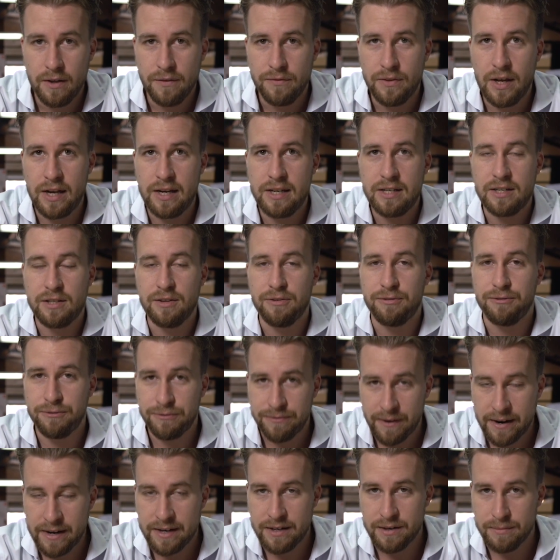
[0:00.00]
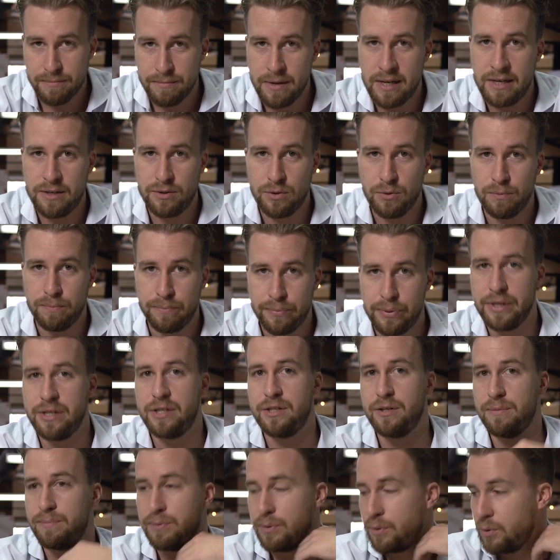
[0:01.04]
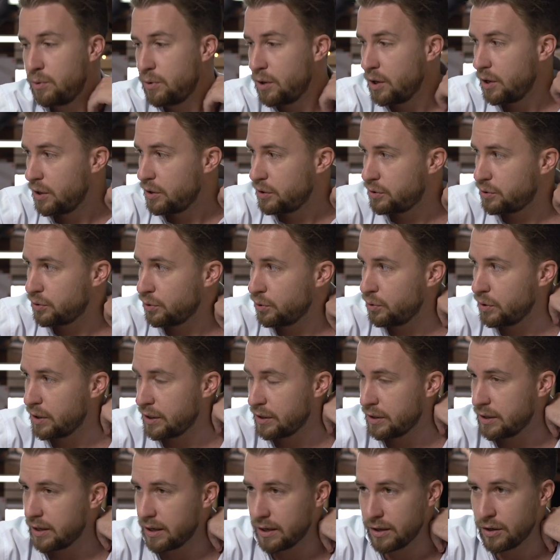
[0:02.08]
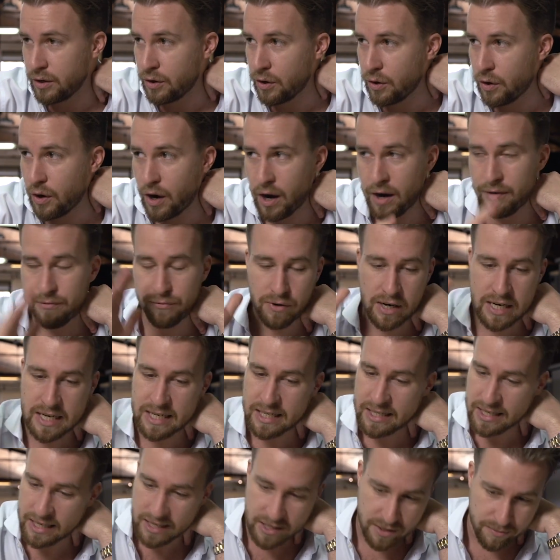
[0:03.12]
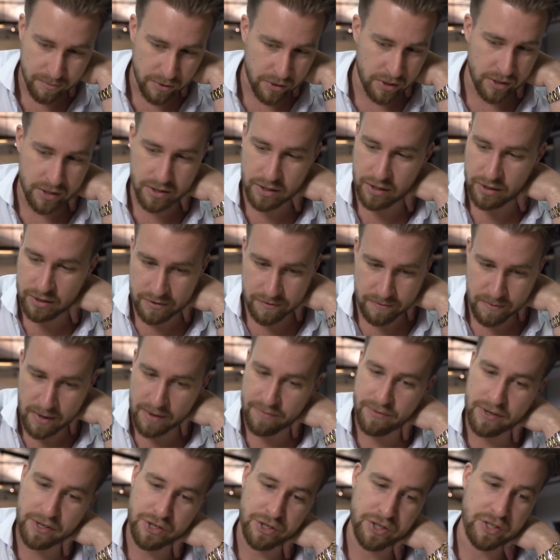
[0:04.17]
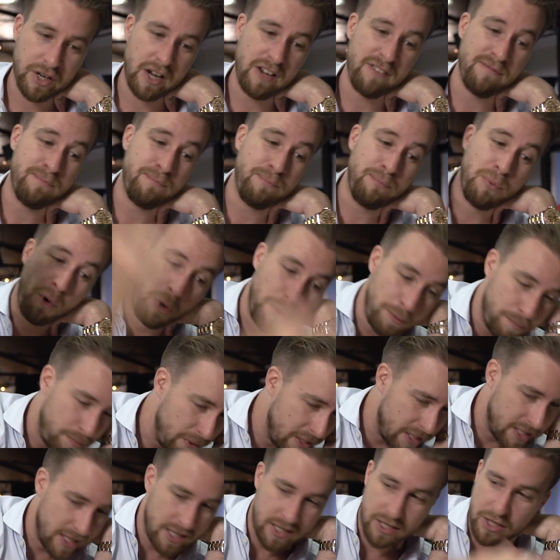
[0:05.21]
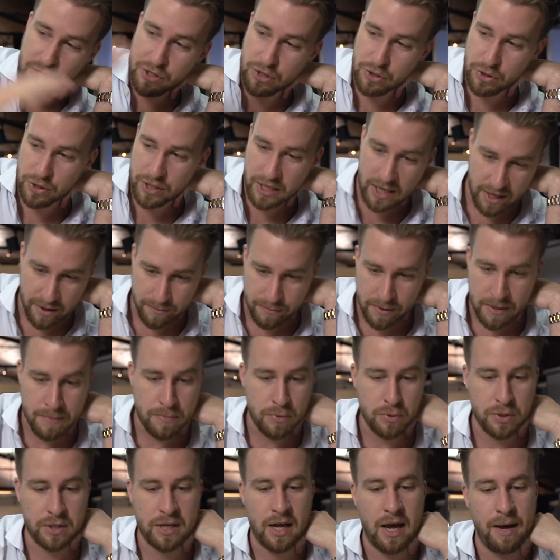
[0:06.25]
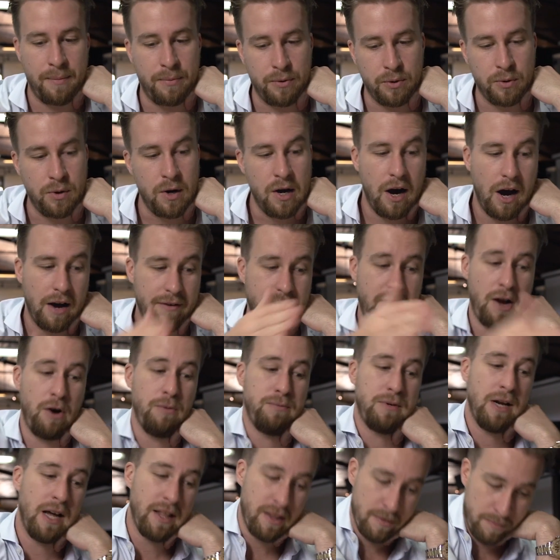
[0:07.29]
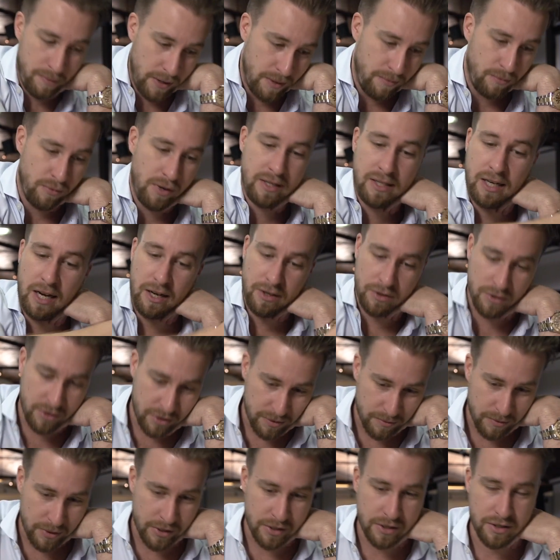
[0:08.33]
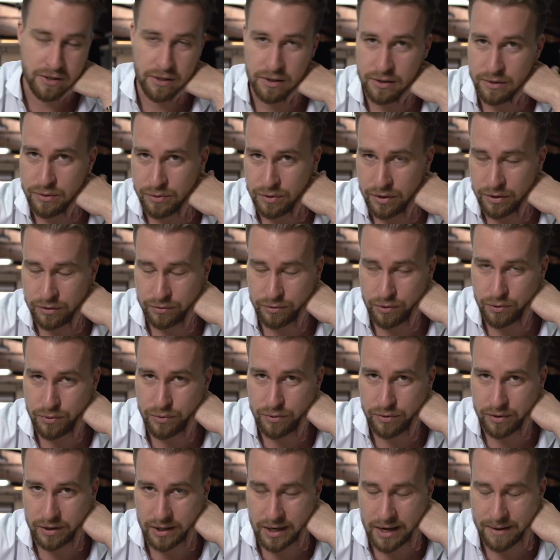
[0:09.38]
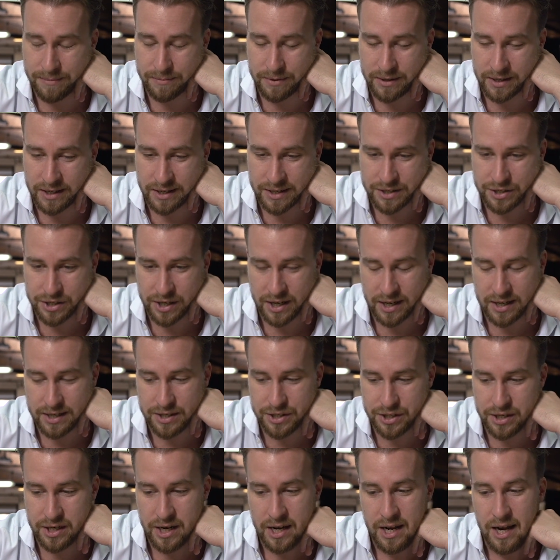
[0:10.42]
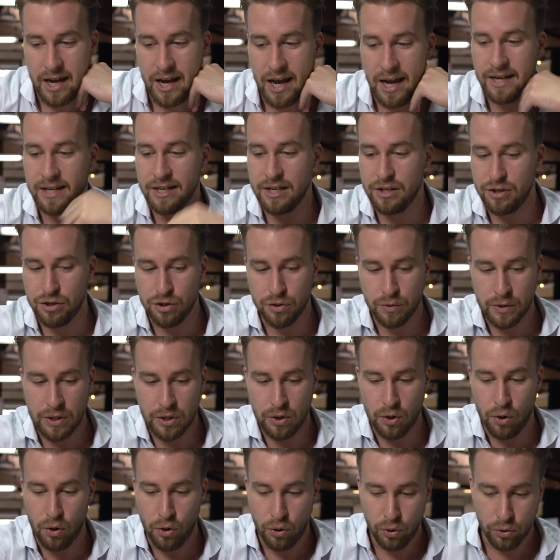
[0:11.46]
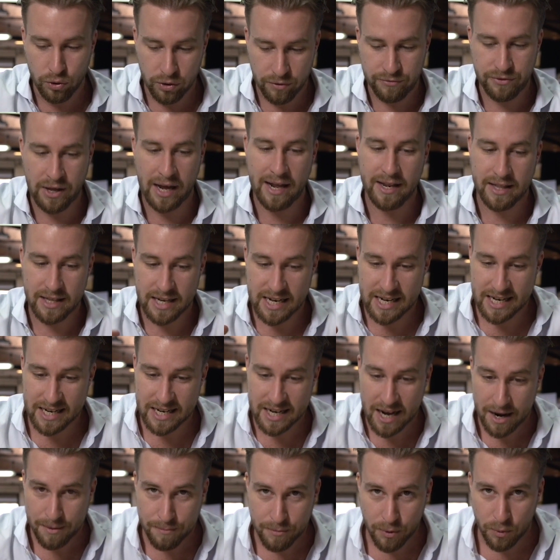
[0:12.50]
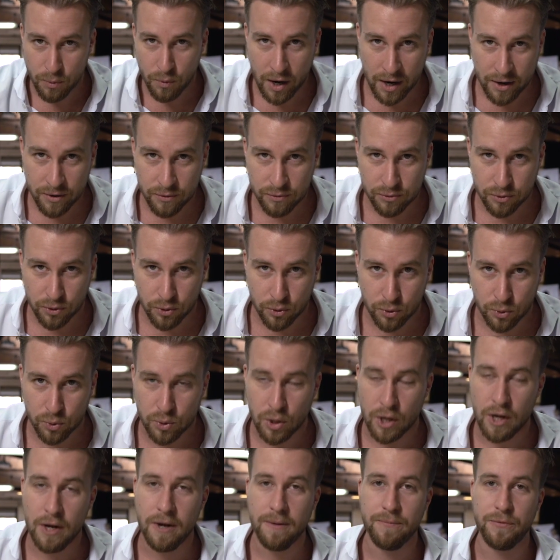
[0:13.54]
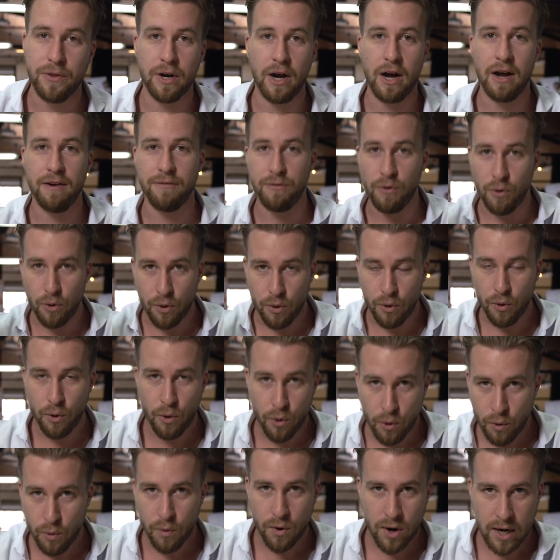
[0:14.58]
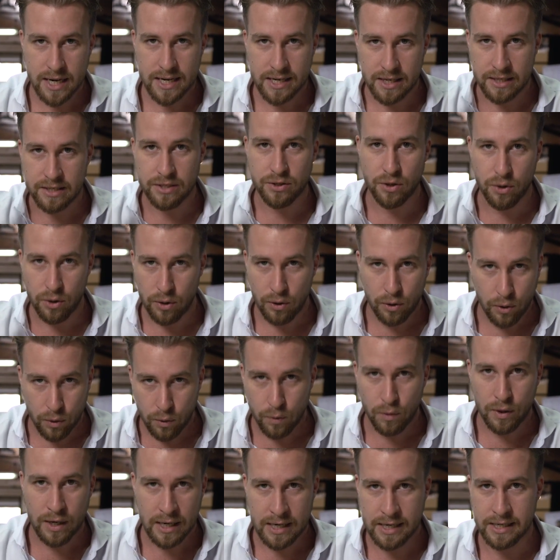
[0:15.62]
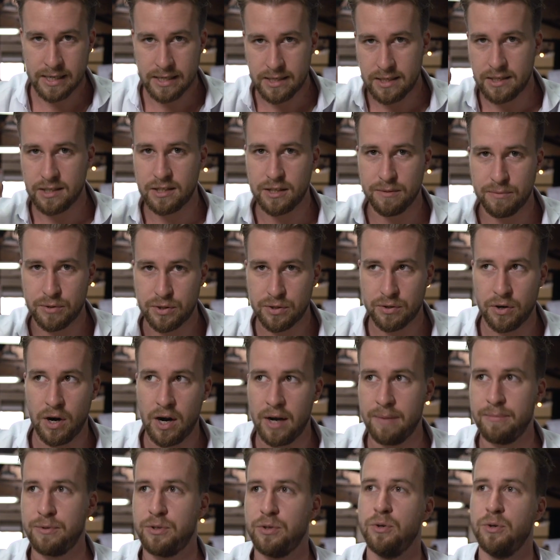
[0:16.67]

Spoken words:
That is the fundamental principle. I've raised tens of millions of dollars for my ventures. I've bought businesses using other people's capital. I've helped other people raise hundreds of millions of dollars through MBE education. And in doing all of that, the number one rule that I've always, always subscribed